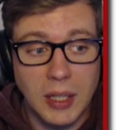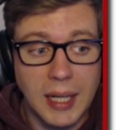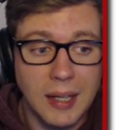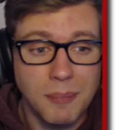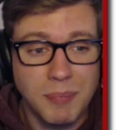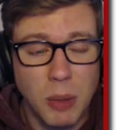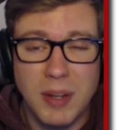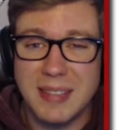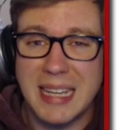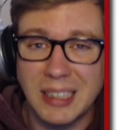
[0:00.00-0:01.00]
uh, I don't want
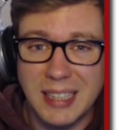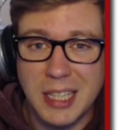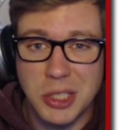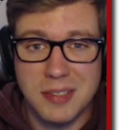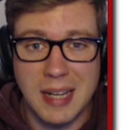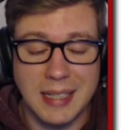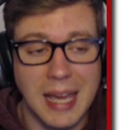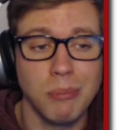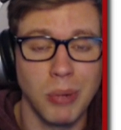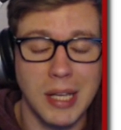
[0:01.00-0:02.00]
to say glitch, it's not
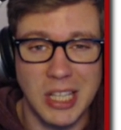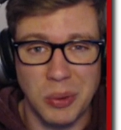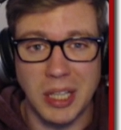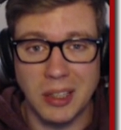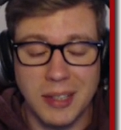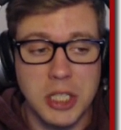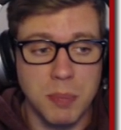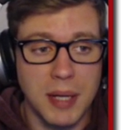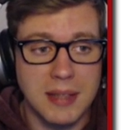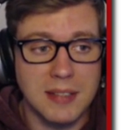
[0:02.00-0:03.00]
game breaking or a glitch,
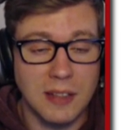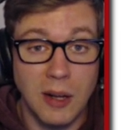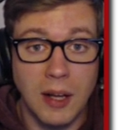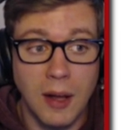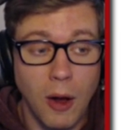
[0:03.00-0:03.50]
but this uh,